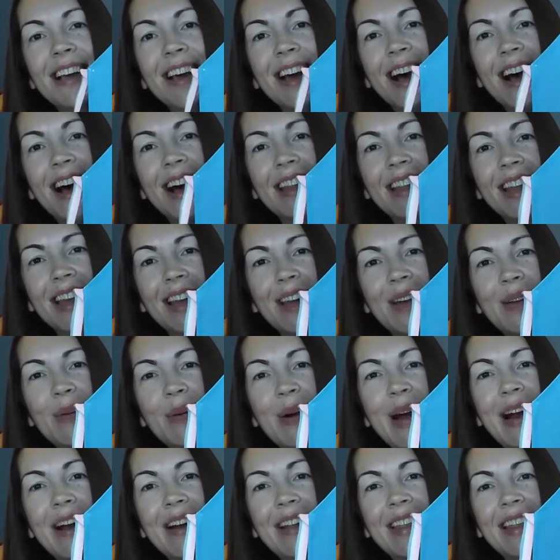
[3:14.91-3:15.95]
They can
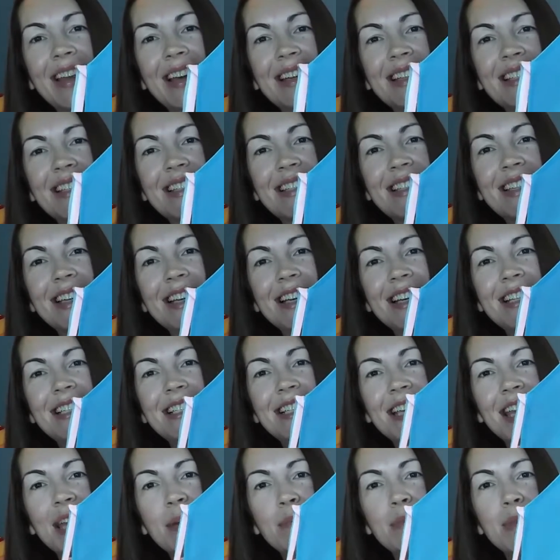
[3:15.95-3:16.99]
wear this
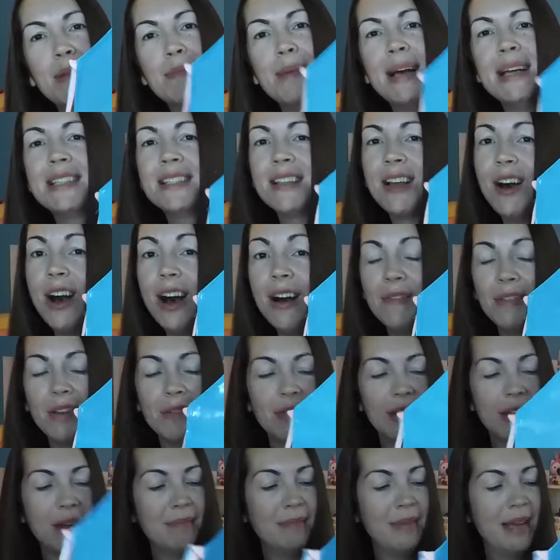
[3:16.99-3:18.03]
to keep the mess off
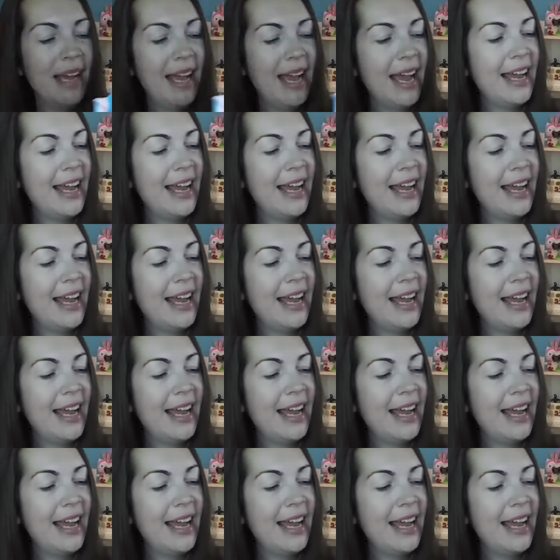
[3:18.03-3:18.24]
of them.